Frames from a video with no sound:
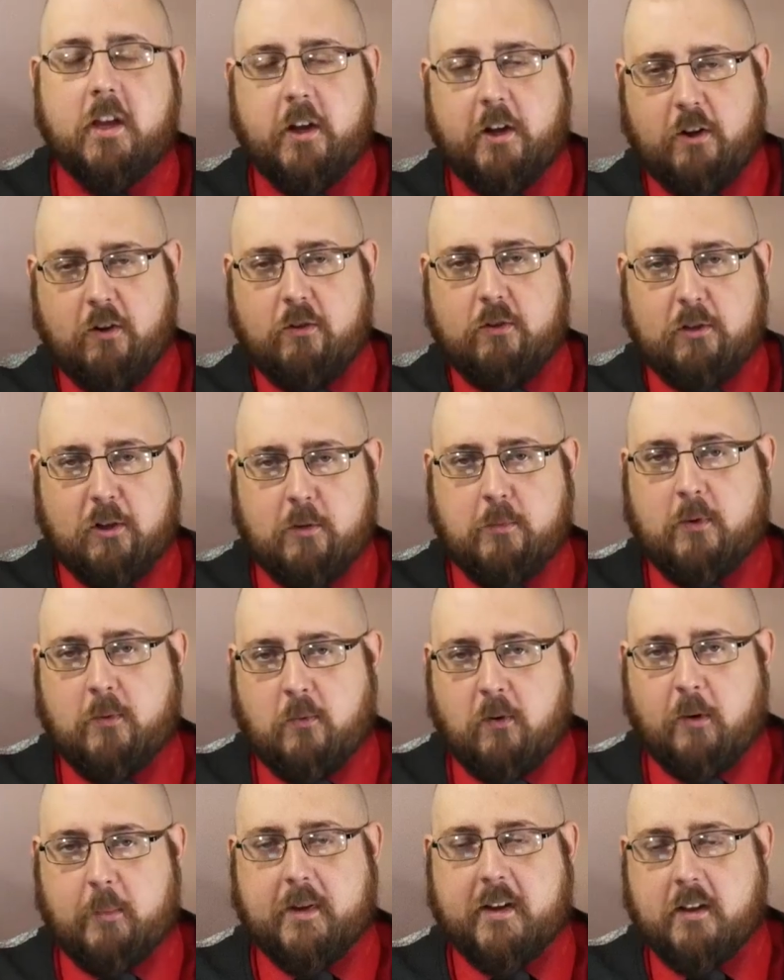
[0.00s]
You know, global
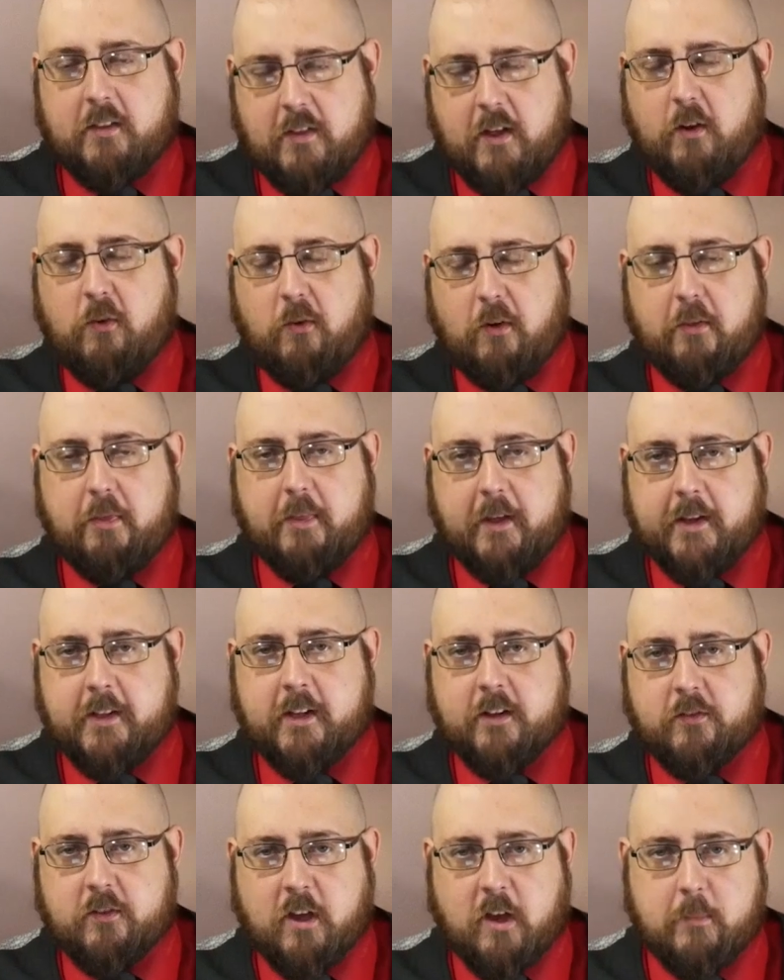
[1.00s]
warming, that whole thing
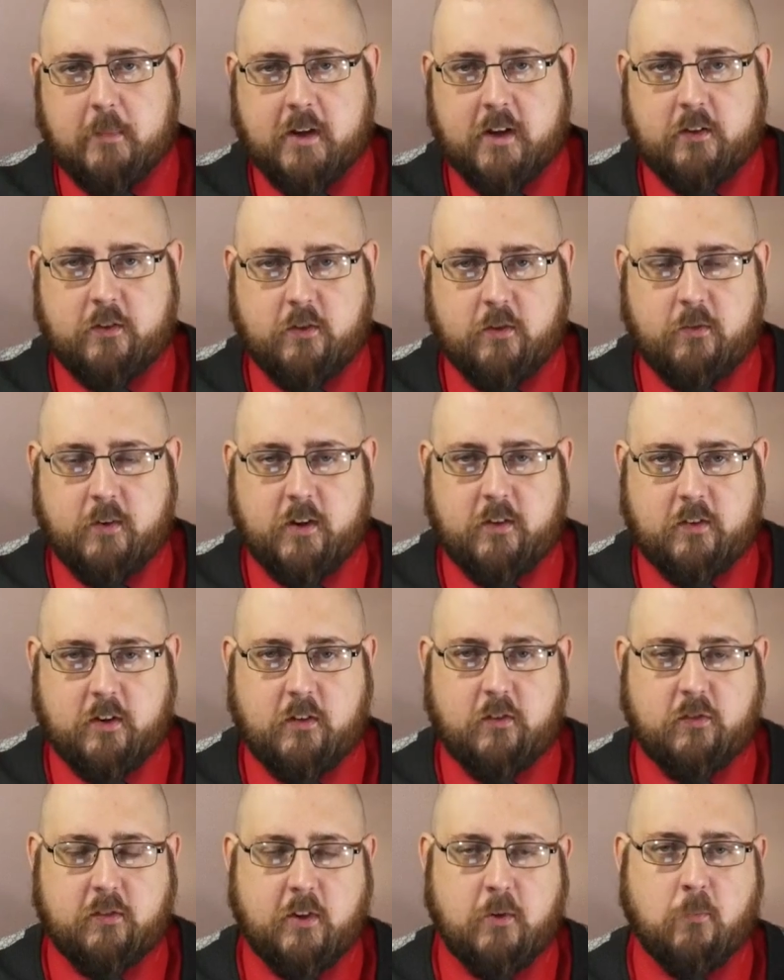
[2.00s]
that's coming to
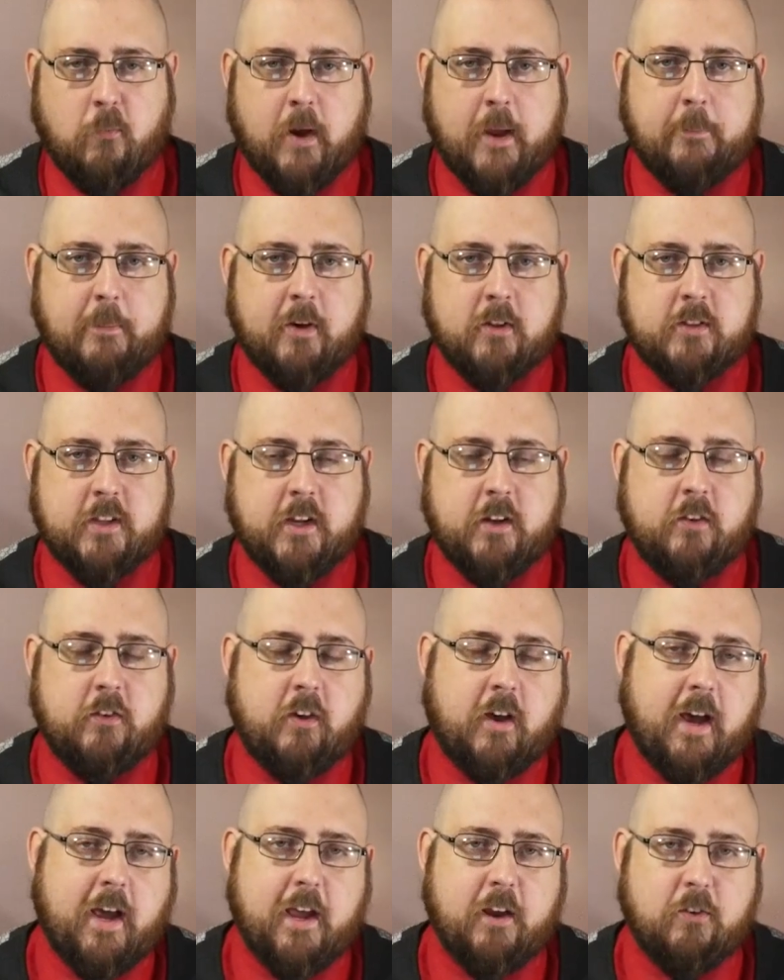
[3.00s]
essentially wipe out the
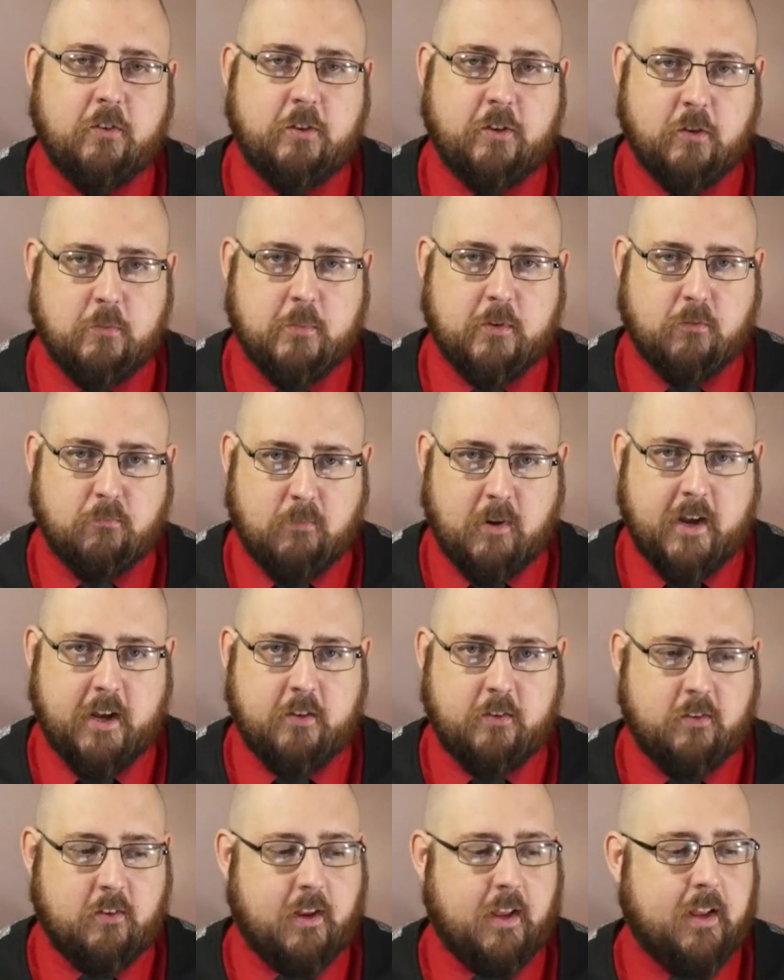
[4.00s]
entire human
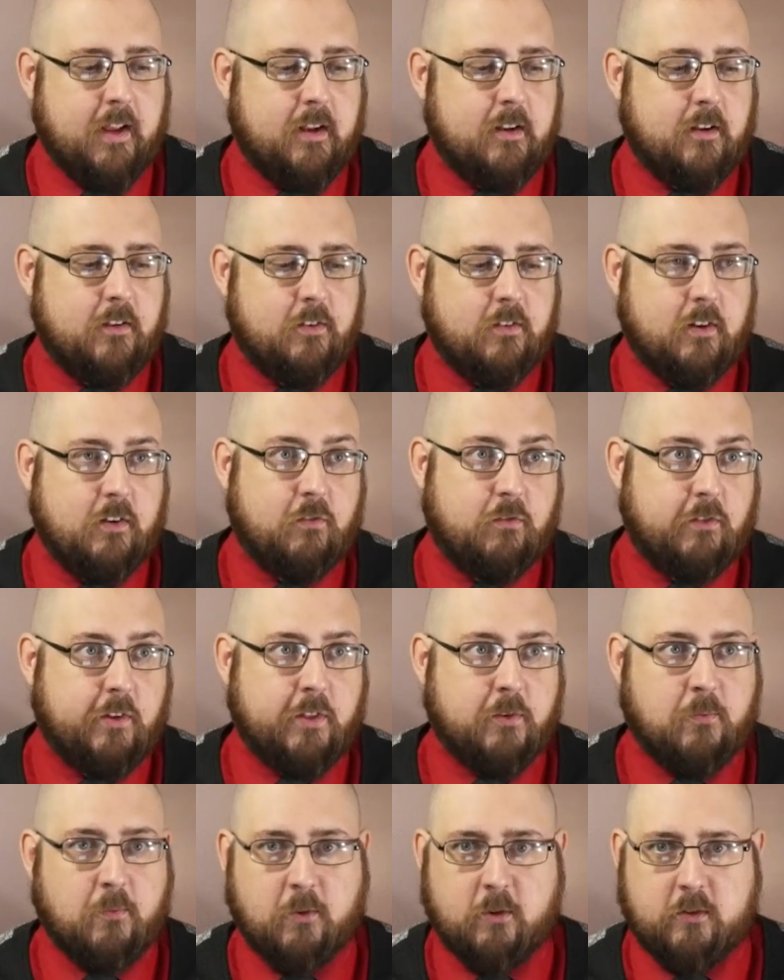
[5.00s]
race, and essentially
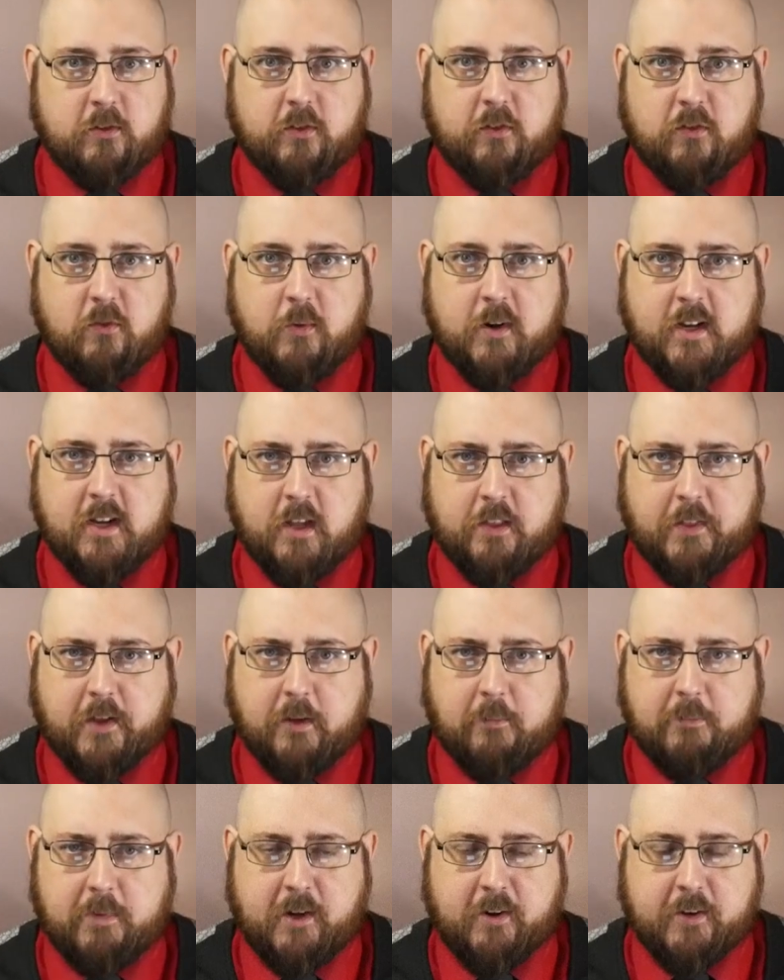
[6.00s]
the world is doing nothing
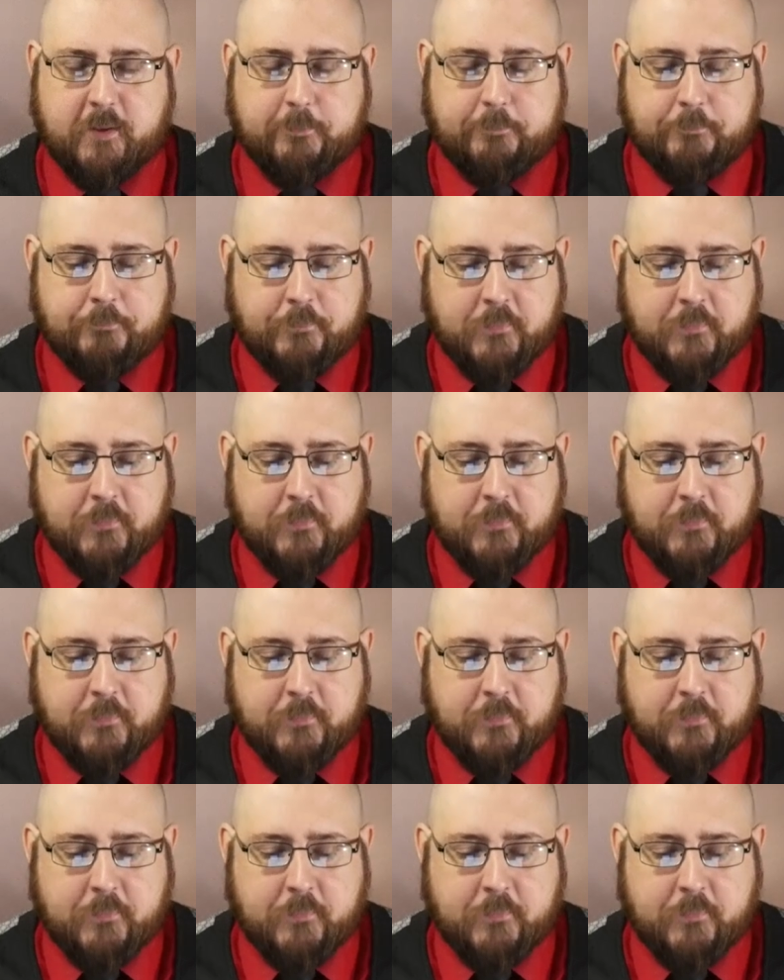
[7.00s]
about it.